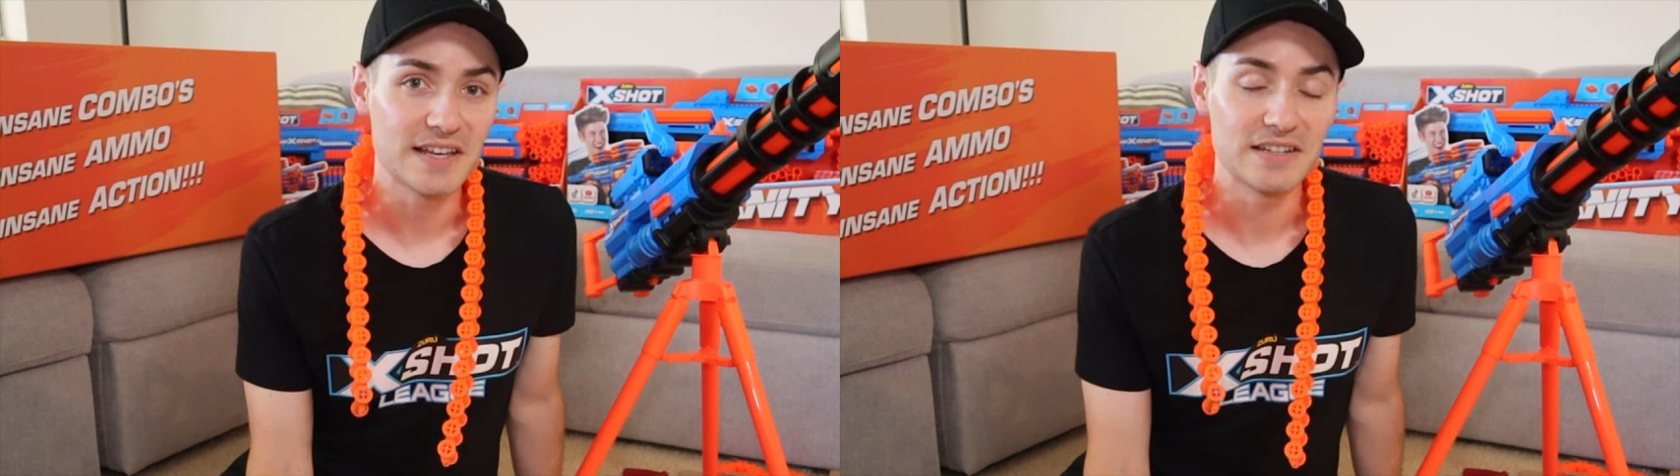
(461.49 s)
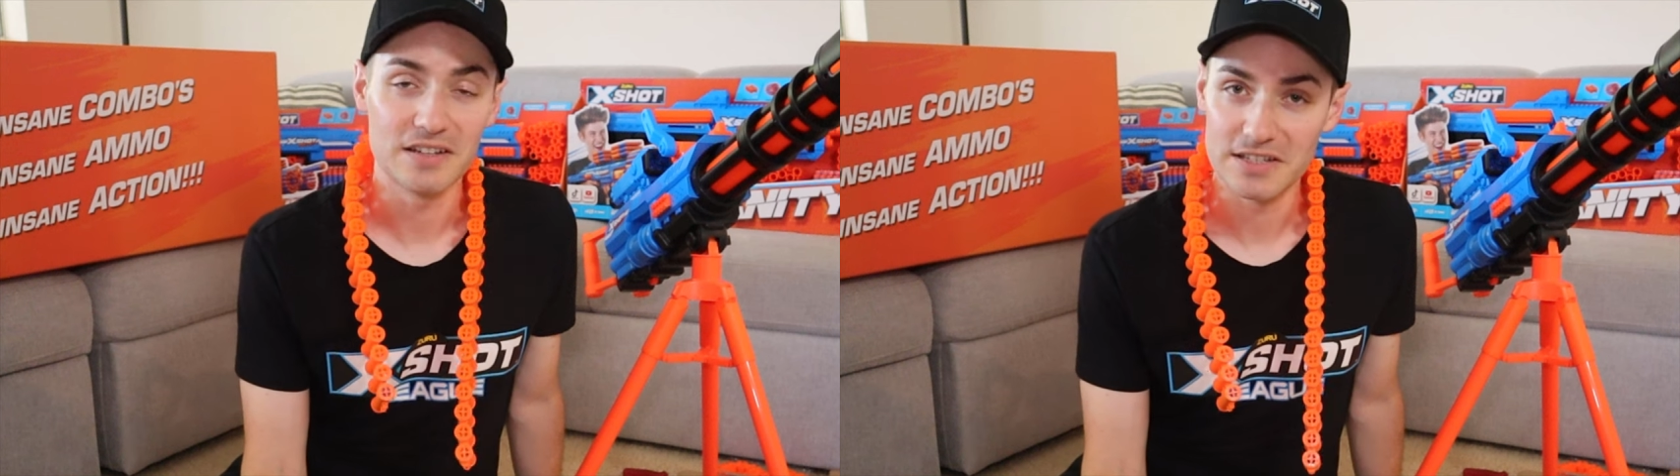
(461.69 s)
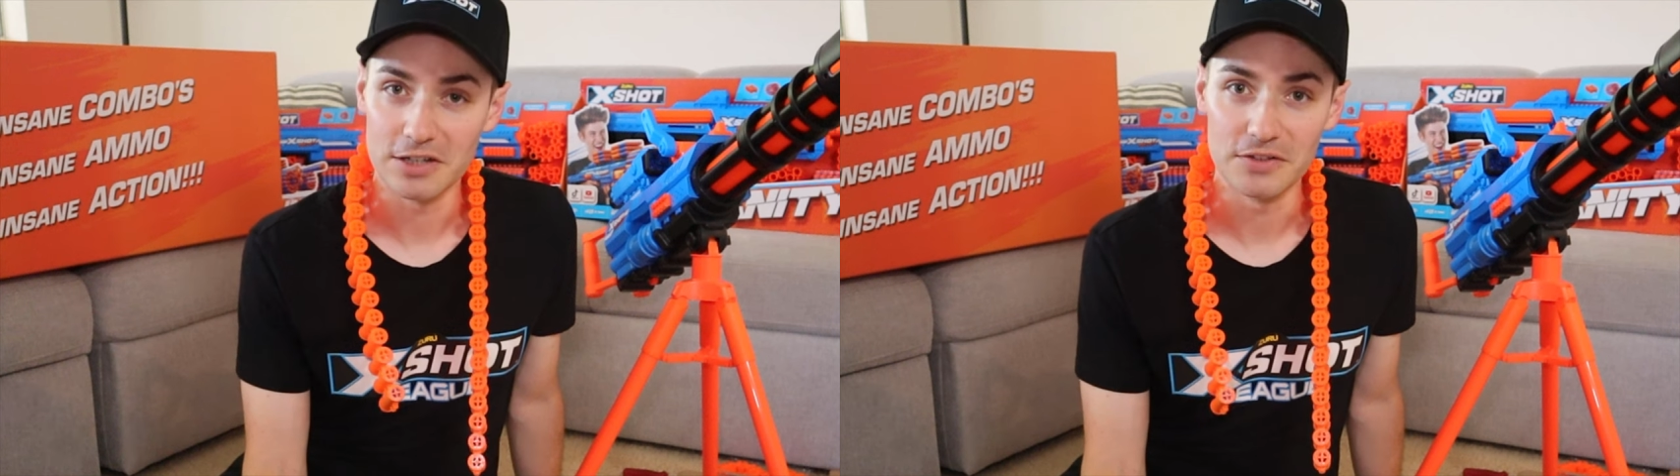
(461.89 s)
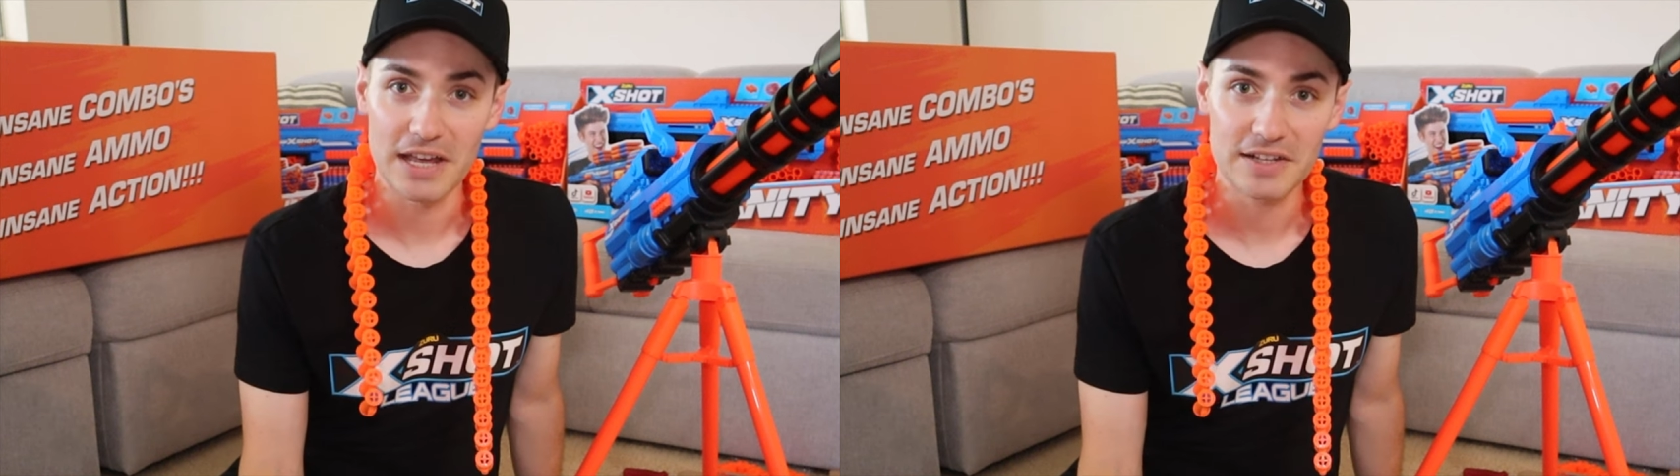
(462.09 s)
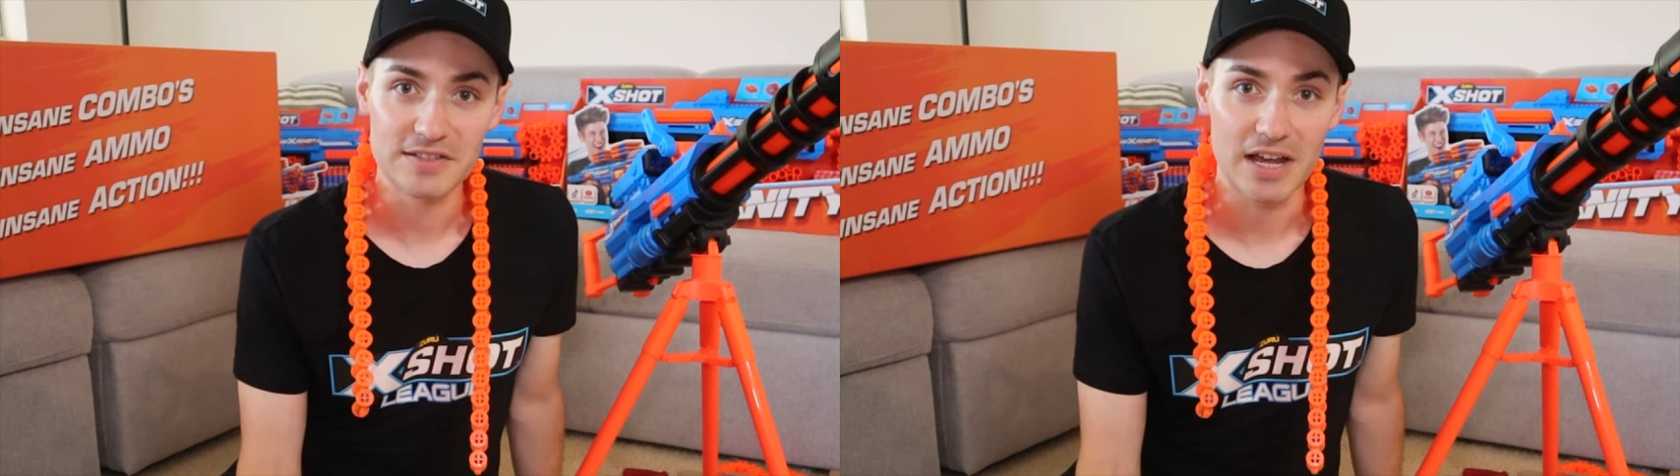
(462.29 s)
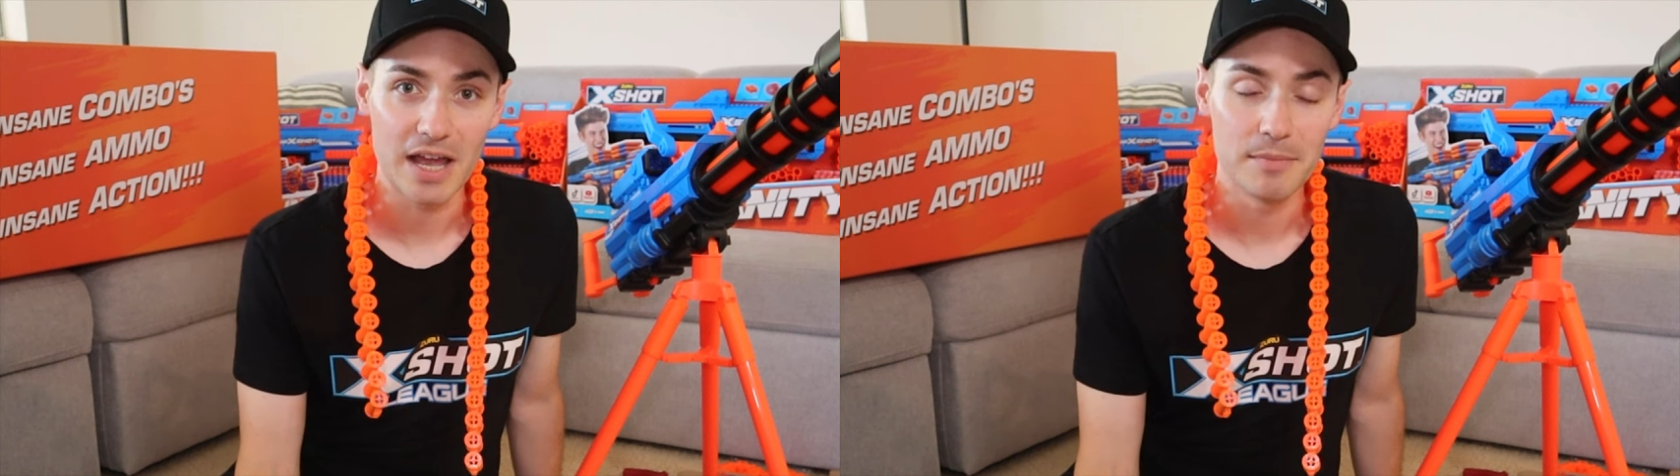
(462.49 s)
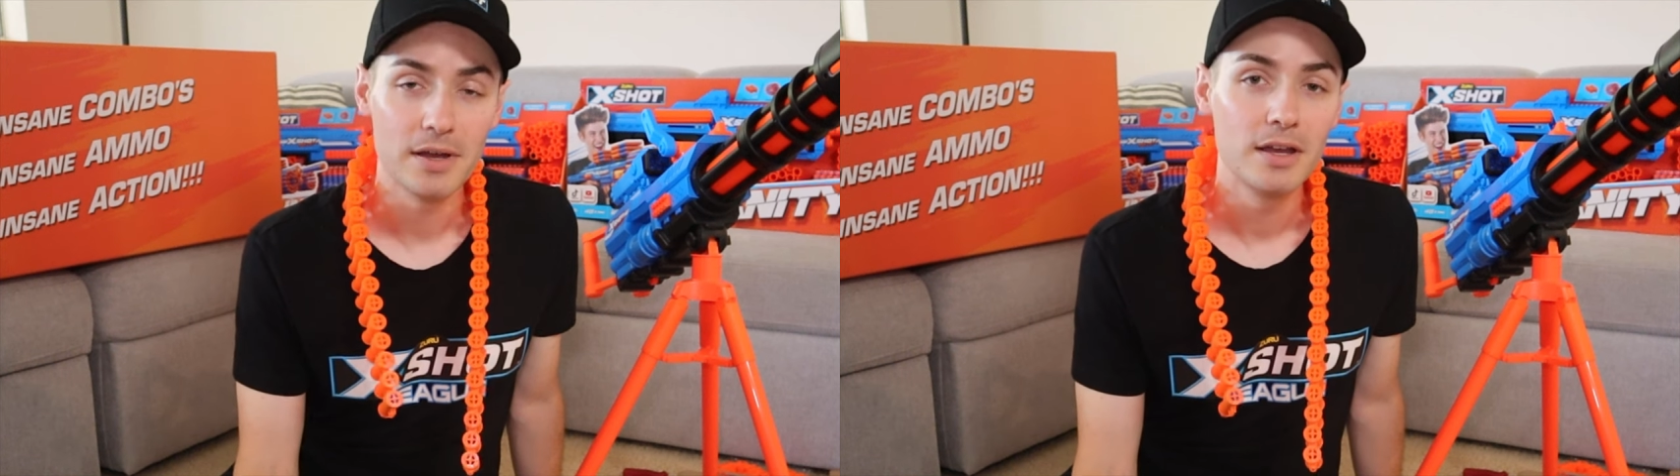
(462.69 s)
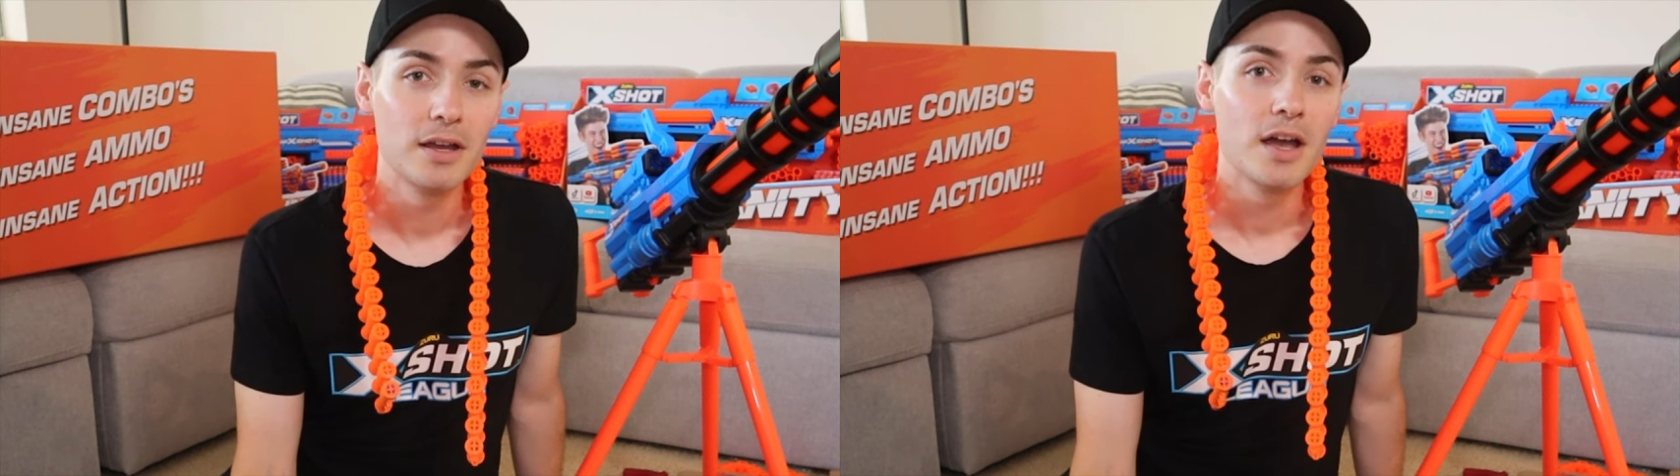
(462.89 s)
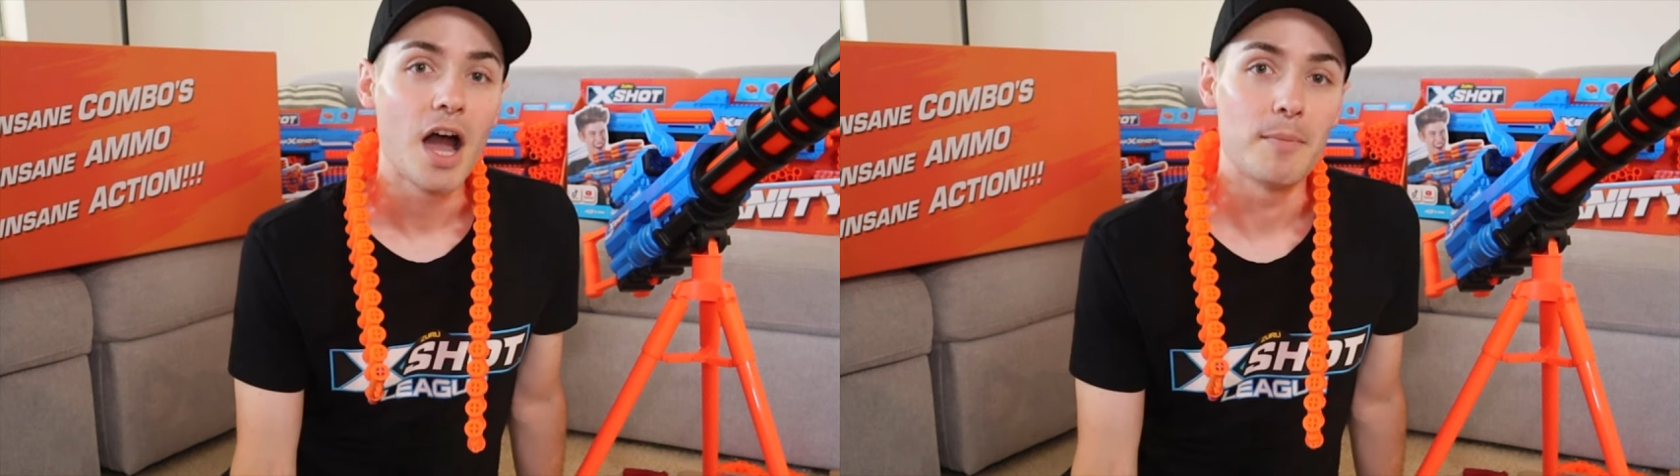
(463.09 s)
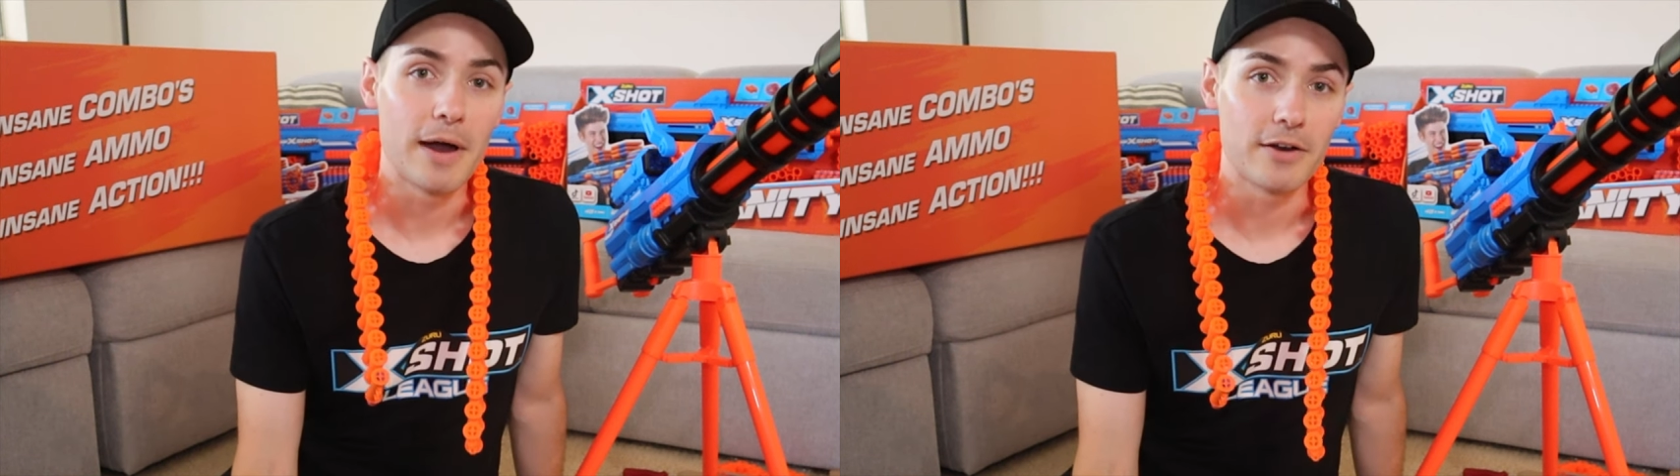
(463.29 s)
and until next time,
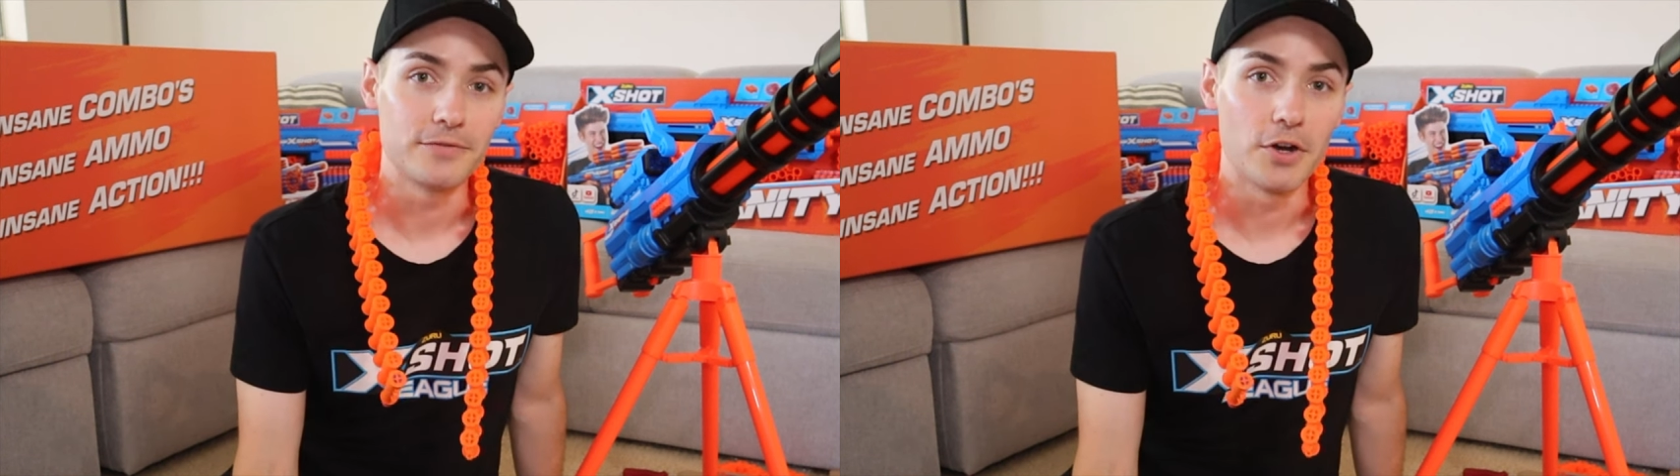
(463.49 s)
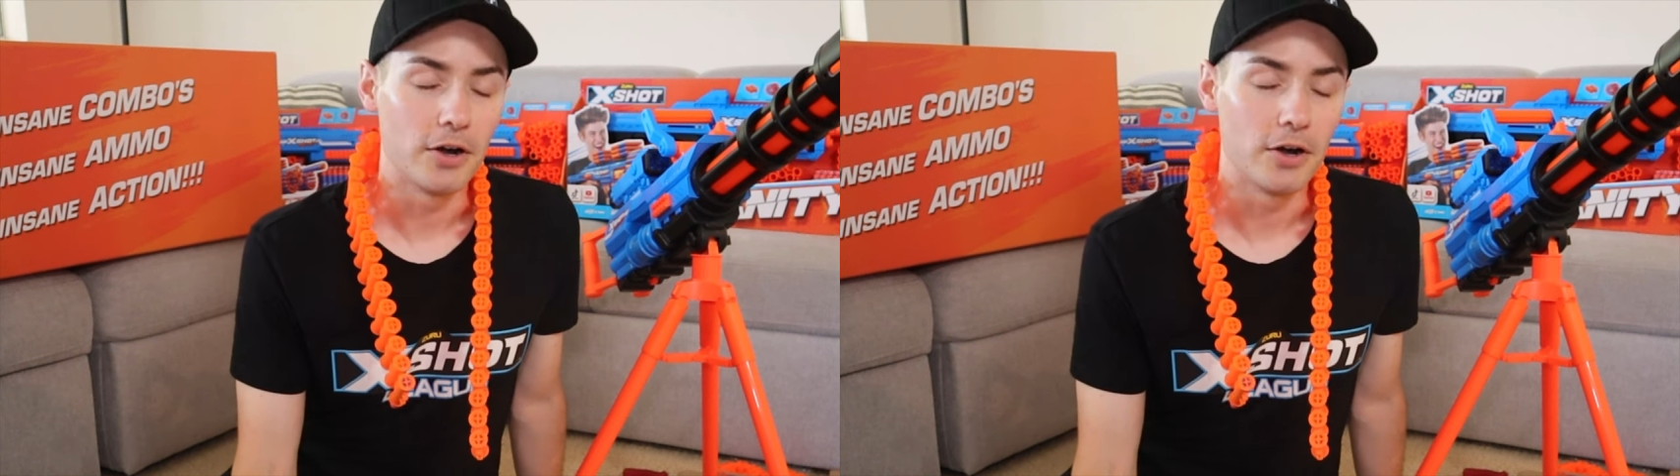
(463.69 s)
I'm out of